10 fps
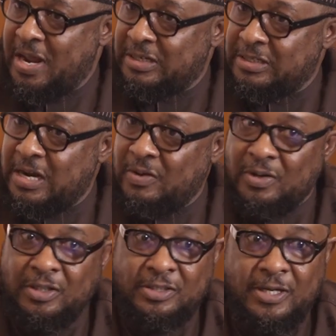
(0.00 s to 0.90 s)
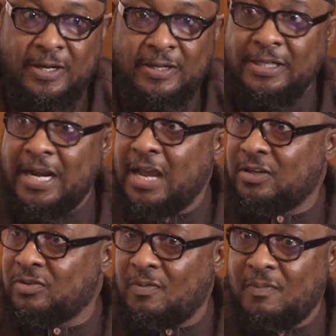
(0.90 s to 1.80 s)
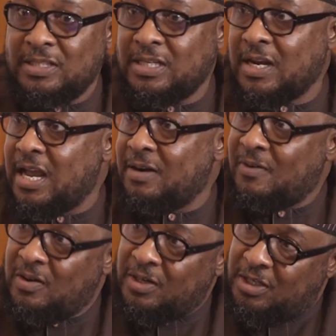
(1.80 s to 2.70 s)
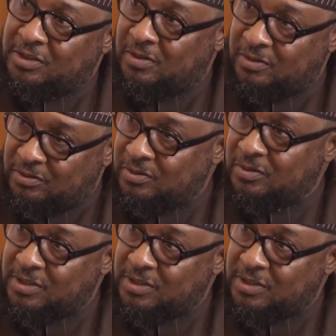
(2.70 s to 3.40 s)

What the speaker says: partner with the likes of MasterCard Foundation through